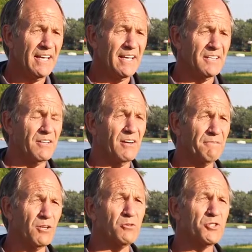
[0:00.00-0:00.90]
and
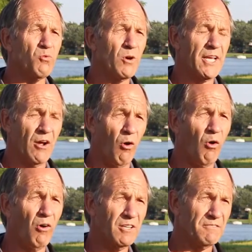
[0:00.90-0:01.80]
of those 20,
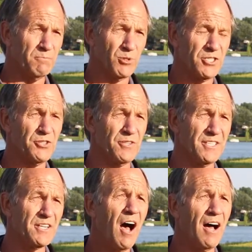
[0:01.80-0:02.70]
all of them are to
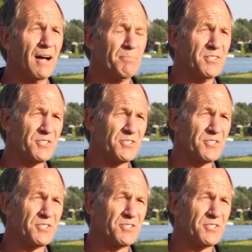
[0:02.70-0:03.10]
the top.